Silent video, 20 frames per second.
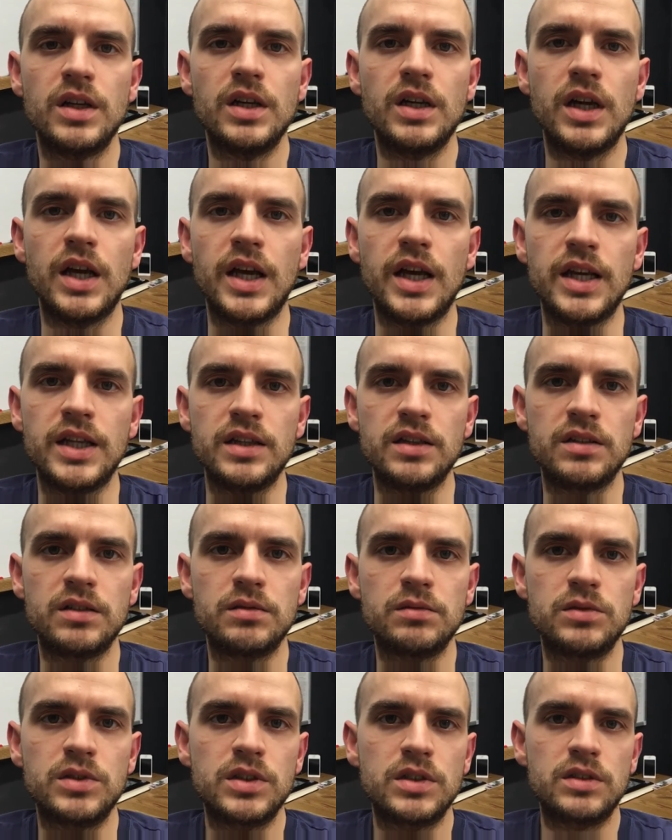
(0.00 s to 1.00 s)
and
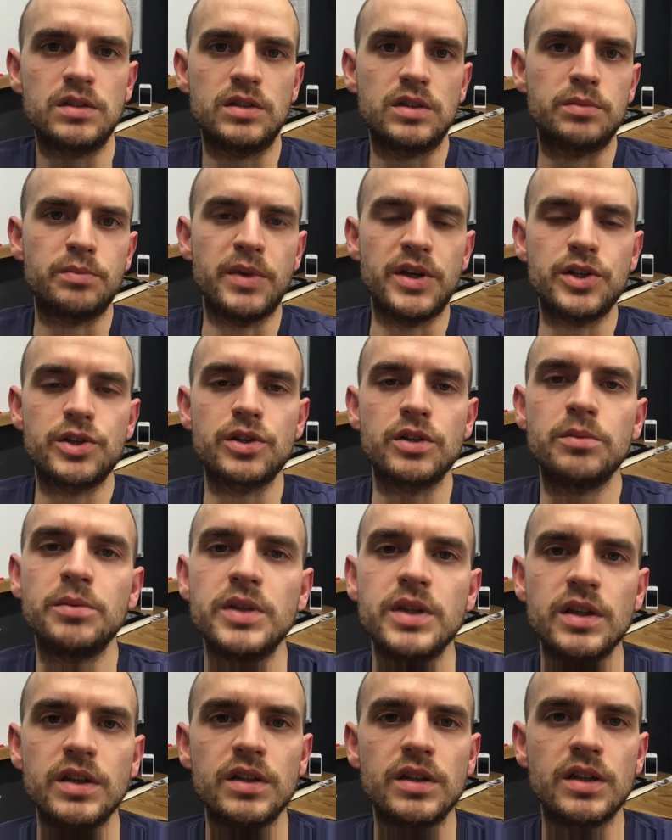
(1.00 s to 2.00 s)
just mention
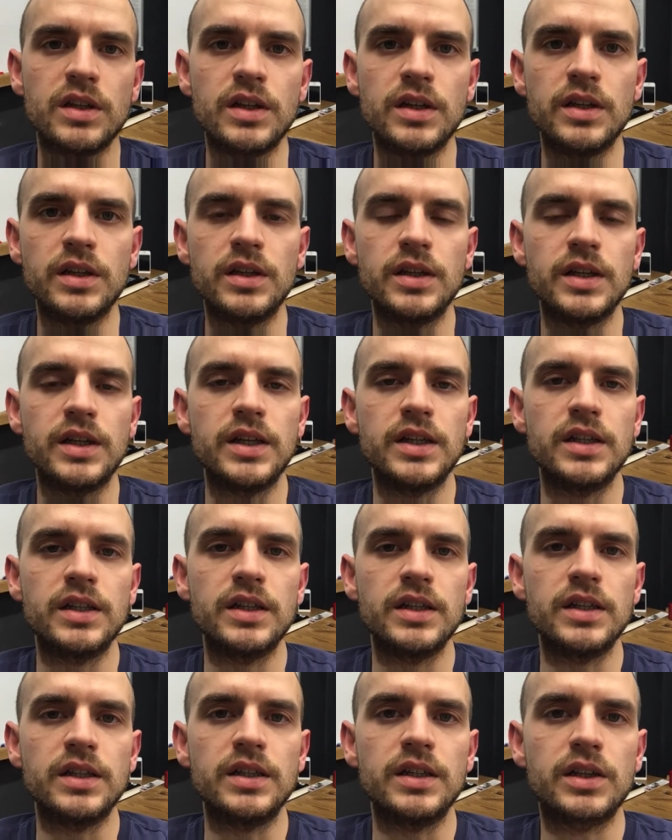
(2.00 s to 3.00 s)
me in
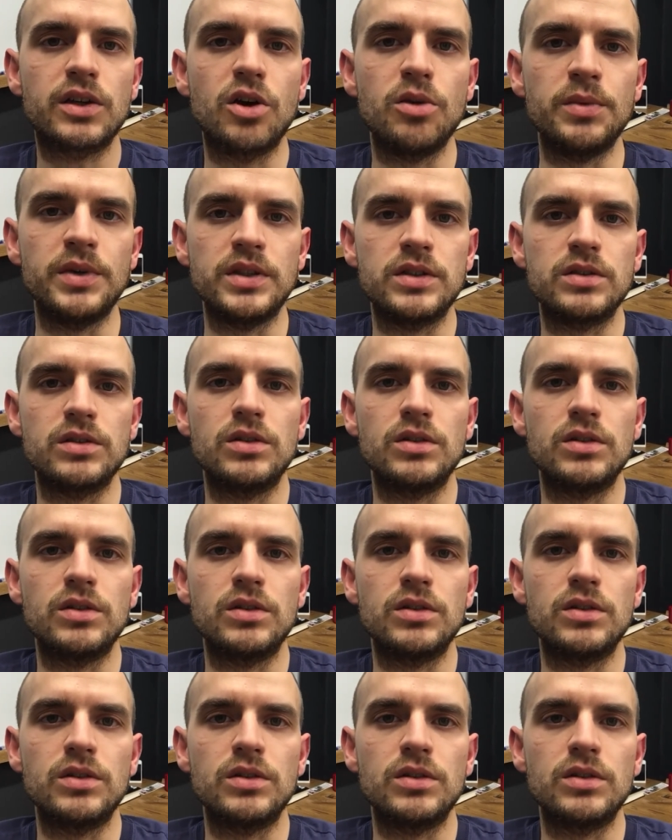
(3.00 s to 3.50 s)
the comments,